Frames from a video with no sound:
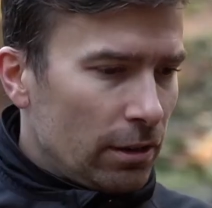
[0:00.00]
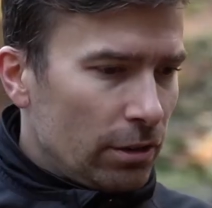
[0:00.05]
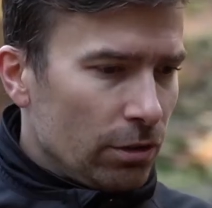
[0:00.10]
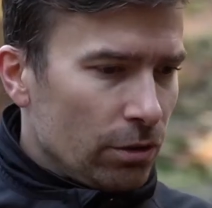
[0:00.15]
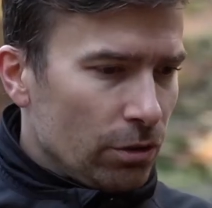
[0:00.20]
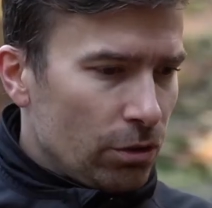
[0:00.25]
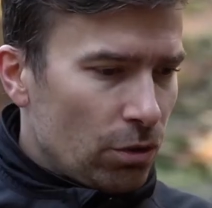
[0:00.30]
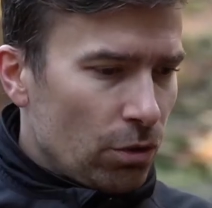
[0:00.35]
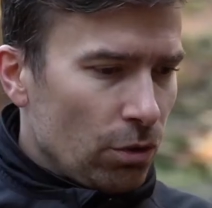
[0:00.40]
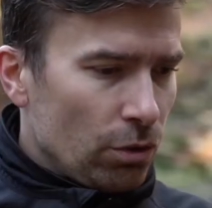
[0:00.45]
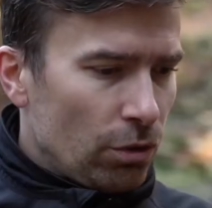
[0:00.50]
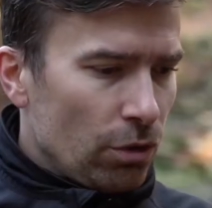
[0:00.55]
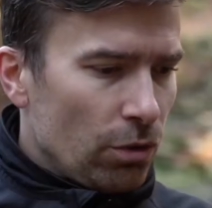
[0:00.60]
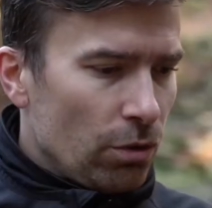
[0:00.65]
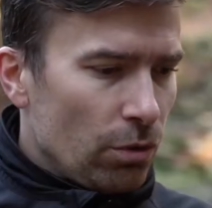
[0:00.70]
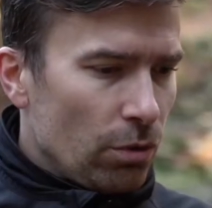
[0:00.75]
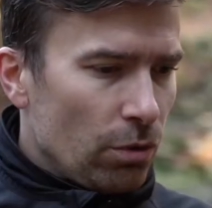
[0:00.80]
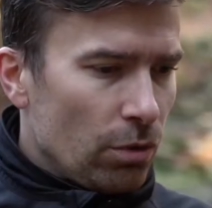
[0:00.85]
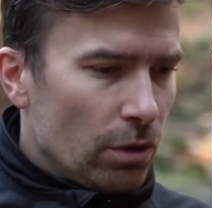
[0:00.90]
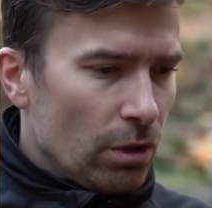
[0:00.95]
YouTube
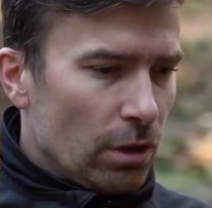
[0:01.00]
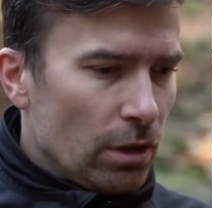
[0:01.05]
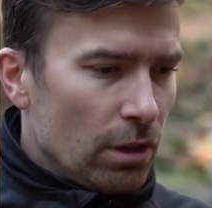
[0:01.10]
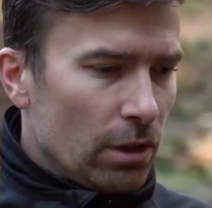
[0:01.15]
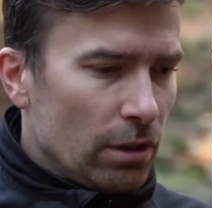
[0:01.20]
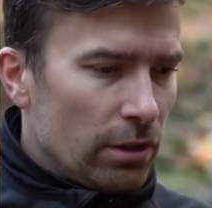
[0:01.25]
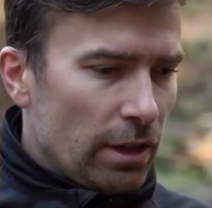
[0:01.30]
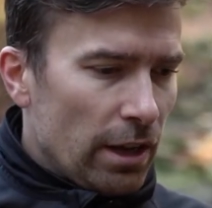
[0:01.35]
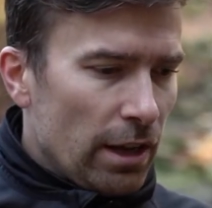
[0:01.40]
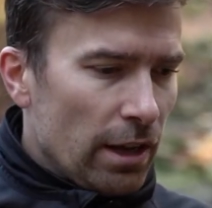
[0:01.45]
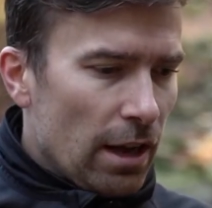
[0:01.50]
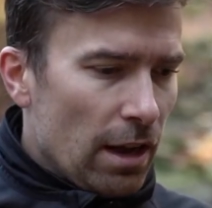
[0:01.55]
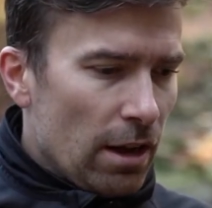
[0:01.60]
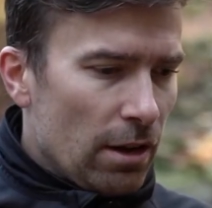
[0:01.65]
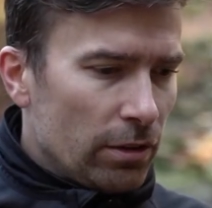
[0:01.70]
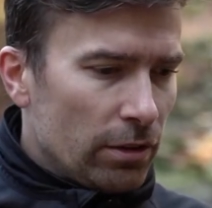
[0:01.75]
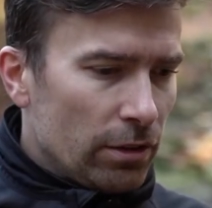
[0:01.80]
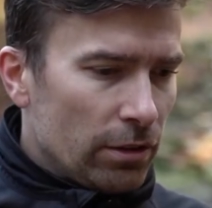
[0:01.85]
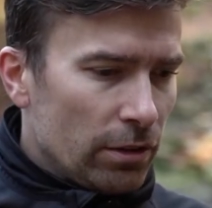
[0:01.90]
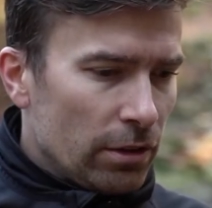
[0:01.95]
video. It didn't make
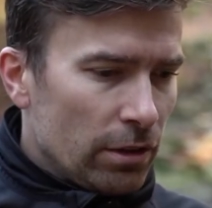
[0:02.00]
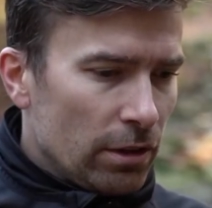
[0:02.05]
it,